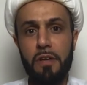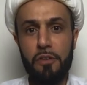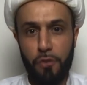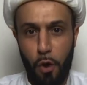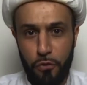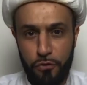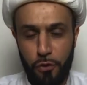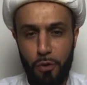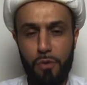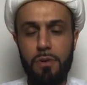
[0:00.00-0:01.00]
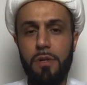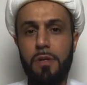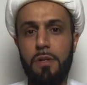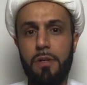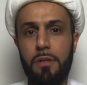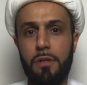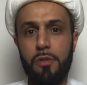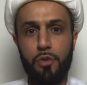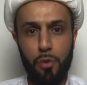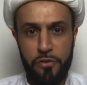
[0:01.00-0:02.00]
is also,
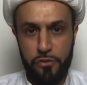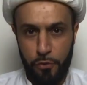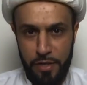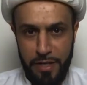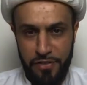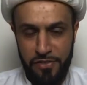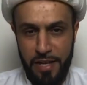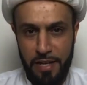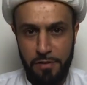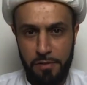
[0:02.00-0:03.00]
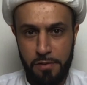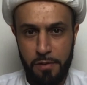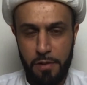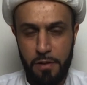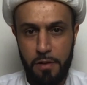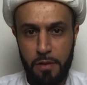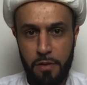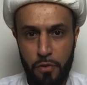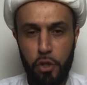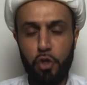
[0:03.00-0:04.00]
to a certain extent,
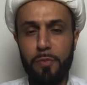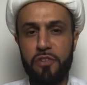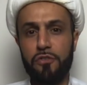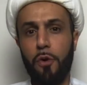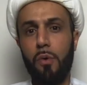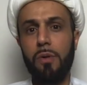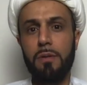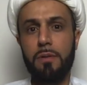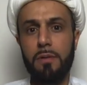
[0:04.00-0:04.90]
the human soul.